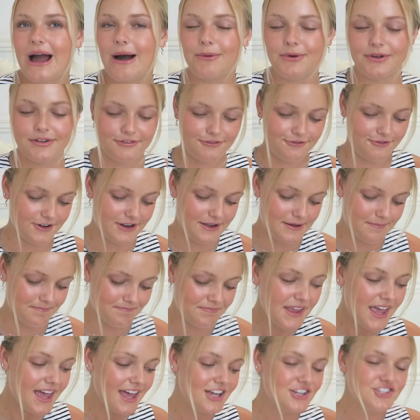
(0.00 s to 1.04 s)
towel
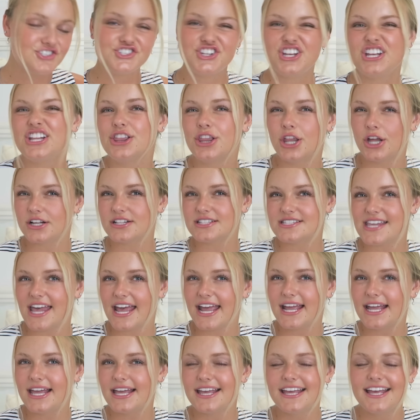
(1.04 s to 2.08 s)
from Shein looked
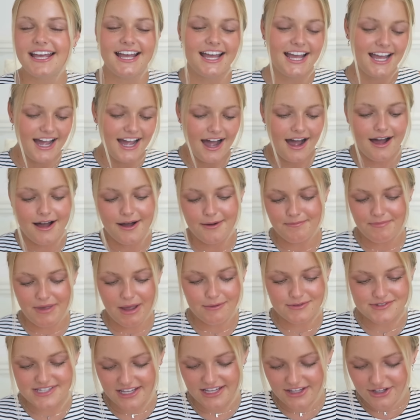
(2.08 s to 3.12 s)
like.
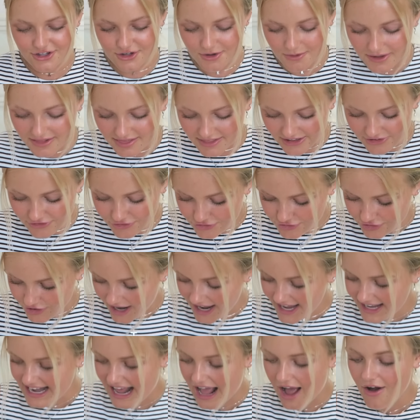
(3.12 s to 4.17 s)
I was like, you know what, let's
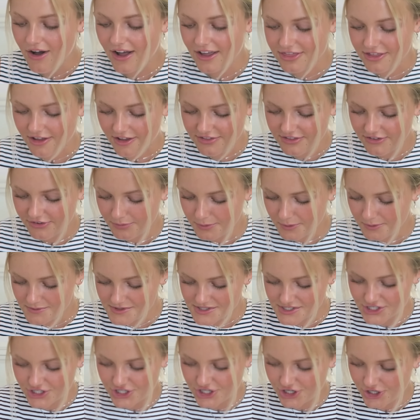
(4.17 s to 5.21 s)
try it out. I thought this one
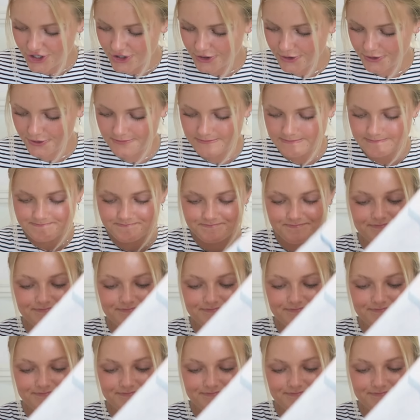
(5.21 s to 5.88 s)
was cute.